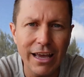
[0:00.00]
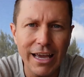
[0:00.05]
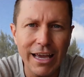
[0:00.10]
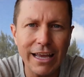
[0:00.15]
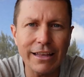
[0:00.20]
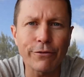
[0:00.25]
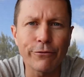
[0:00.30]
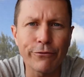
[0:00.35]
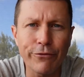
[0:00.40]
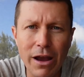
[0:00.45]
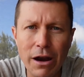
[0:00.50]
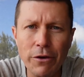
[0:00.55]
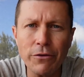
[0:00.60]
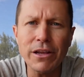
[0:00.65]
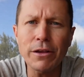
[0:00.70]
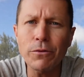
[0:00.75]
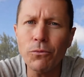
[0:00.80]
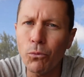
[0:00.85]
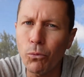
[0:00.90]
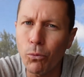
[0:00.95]
It's
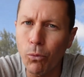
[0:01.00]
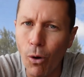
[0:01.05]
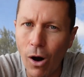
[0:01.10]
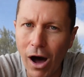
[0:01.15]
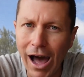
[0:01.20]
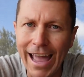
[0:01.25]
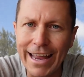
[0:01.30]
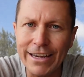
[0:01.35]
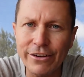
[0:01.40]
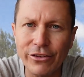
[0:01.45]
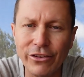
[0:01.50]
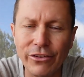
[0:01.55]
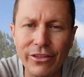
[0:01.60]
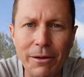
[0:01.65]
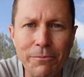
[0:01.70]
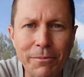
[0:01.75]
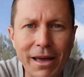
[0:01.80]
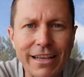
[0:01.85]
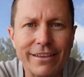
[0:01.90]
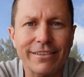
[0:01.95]
very wide, so
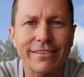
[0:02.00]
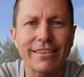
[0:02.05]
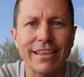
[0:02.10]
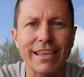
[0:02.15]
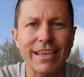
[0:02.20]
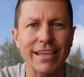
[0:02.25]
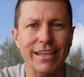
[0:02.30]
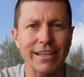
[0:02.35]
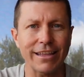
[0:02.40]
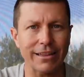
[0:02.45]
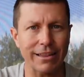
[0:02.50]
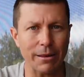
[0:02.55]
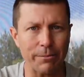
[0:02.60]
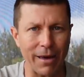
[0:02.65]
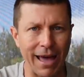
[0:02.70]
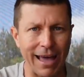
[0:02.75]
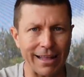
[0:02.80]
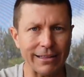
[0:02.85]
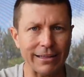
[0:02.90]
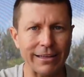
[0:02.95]
that makes the, the
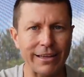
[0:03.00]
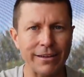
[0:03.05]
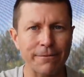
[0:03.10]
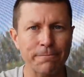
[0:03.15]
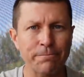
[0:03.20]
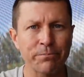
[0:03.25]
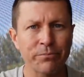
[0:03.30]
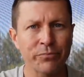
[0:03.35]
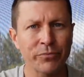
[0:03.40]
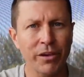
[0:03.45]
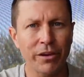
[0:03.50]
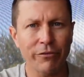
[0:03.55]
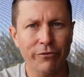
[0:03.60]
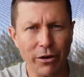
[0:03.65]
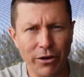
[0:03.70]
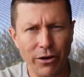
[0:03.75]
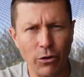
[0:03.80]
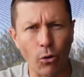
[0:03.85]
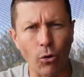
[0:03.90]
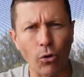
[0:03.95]
paddling
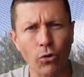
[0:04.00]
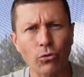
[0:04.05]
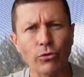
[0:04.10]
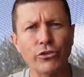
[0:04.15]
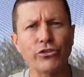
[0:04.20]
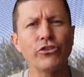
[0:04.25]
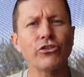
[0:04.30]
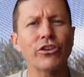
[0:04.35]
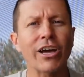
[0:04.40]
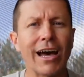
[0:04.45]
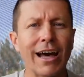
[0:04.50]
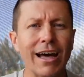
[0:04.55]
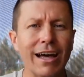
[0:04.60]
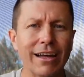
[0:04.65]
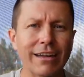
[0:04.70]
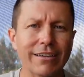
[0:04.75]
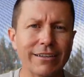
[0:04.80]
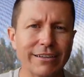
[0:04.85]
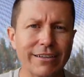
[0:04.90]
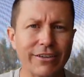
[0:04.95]
very awkward. You
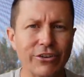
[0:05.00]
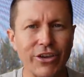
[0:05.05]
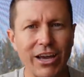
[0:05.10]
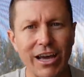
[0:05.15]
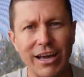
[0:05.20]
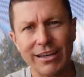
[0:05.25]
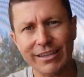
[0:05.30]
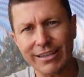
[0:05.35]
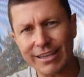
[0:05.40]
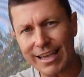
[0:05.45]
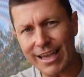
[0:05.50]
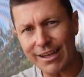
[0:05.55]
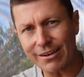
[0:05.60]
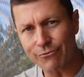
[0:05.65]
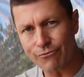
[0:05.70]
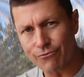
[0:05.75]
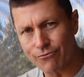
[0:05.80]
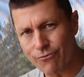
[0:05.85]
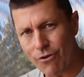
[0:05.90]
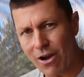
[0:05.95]
can't, you can't get
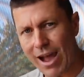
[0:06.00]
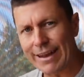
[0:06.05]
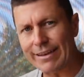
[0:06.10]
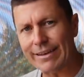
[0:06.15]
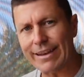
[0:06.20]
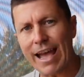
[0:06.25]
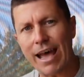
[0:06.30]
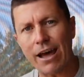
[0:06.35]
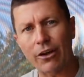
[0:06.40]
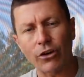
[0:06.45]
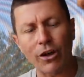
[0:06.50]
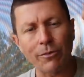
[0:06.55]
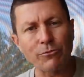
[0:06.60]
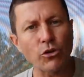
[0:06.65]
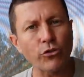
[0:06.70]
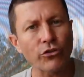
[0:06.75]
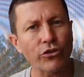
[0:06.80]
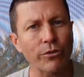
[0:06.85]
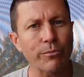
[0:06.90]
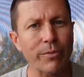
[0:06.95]
right down. I'm
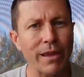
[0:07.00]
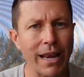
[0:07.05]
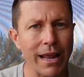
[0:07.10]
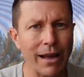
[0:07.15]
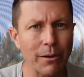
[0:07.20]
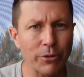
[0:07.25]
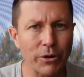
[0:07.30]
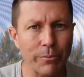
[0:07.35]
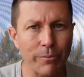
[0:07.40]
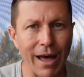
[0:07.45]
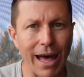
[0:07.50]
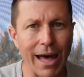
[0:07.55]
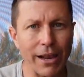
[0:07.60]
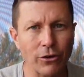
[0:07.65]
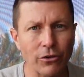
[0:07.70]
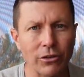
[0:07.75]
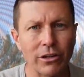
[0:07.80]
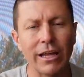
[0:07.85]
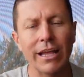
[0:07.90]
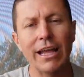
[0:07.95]
used to being able to
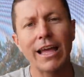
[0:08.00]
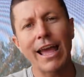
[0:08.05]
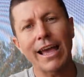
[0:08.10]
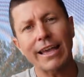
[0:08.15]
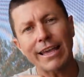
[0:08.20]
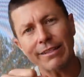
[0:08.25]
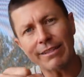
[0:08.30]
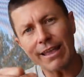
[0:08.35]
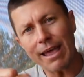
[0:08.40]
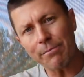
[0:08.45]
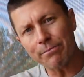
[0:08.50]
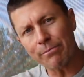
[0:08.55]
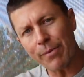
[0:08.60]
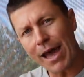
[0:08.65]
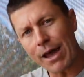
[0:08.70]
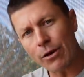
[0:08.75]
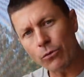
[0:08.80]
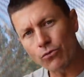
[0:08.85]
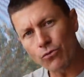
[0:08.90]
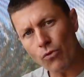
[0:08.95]
paddle and get that
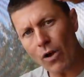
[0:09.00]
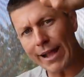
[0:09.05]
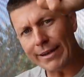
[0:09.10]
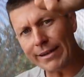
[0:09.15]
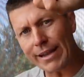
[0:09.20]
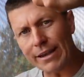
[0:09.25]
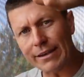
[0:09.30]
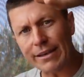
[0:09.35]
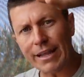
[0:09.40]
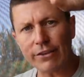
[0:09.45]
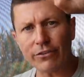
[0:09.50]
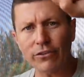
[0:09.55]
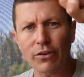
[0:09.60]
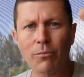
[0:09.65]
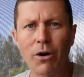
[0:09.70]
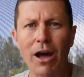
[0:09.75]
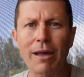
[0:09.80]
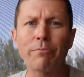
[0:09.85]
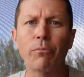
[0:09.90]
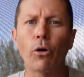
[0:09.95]
paddle right down next to
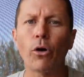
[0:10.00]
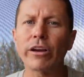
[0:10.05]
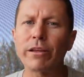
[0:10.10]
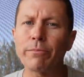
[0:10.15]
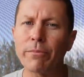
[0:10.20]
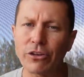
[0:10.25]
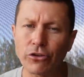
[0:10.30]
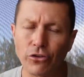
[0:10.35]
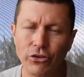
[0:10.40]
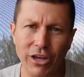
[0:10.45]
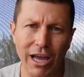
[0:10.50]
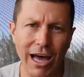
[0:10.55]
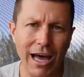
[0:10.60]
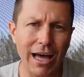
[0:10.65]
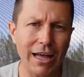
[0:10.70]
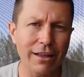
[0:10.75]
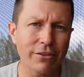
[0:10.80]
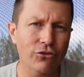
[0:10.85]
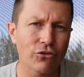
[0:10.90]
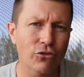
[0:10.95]
my body, but you
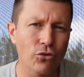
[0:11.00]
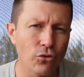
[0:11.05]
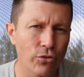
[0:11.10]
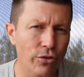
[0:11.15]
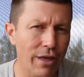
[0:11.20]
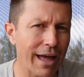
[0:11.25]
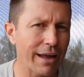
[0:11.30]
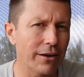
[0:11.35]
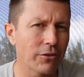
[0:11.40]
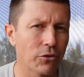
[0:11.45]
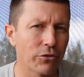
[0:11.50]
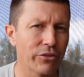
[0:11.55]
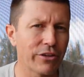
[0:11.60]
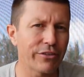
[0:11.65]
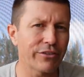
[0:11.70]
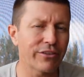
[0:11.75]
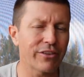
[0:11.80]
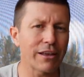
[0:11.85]
can't do that on this